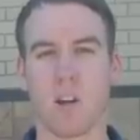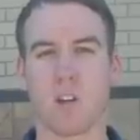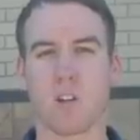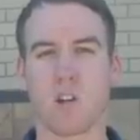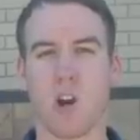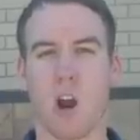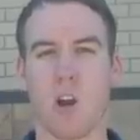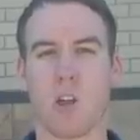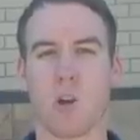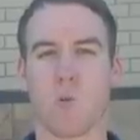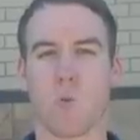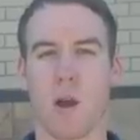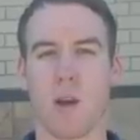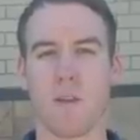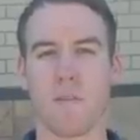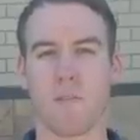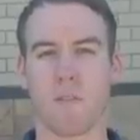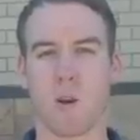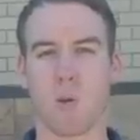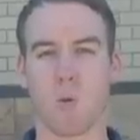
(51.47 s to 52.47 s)
Charlie
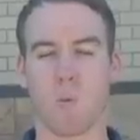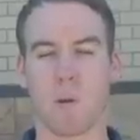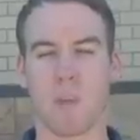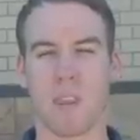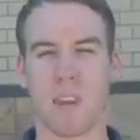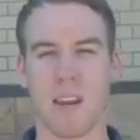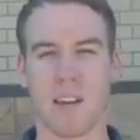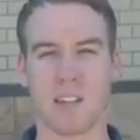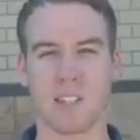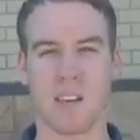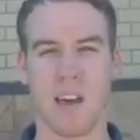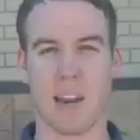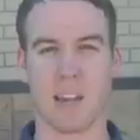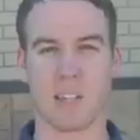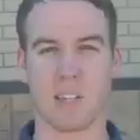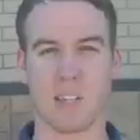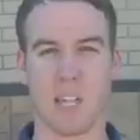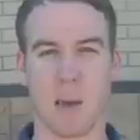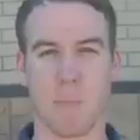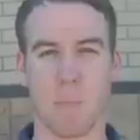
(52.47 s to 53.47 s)
Renfrey will be the next guy to
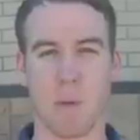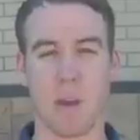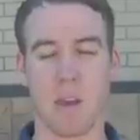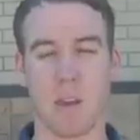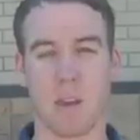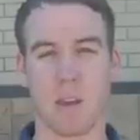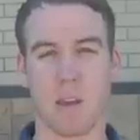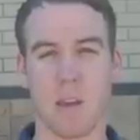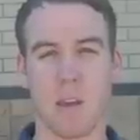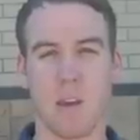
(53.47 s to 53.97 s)
step in.